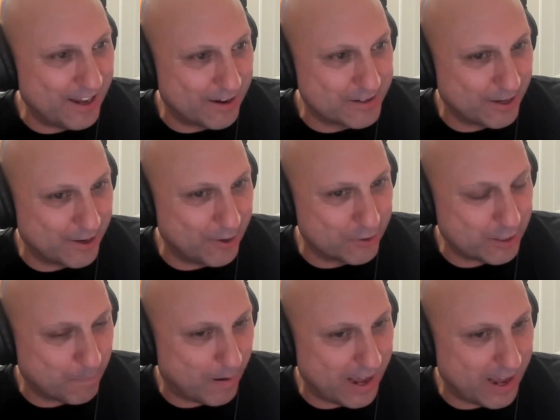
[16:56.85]
so you're not
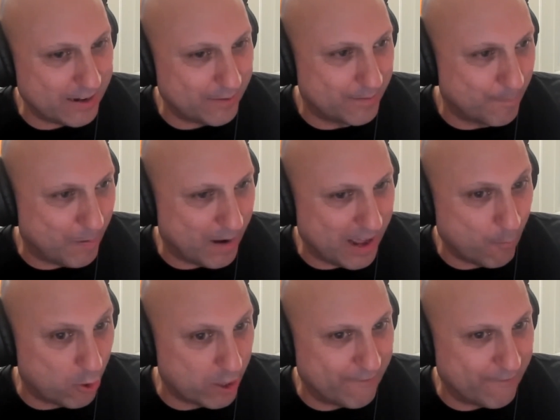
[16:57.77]
just playing
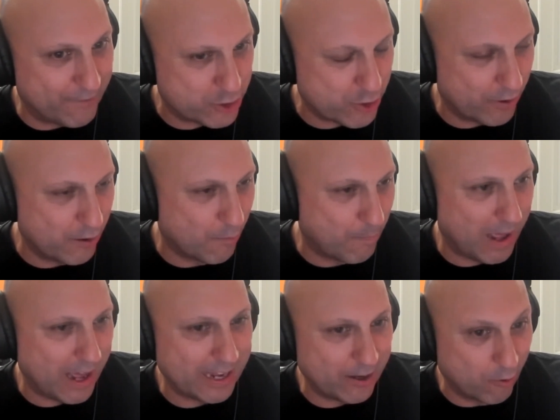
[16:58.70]
whatever shot you're
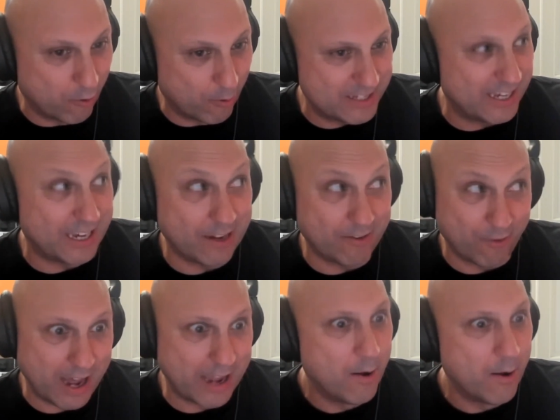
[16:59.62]
playing. You're always thinking, right,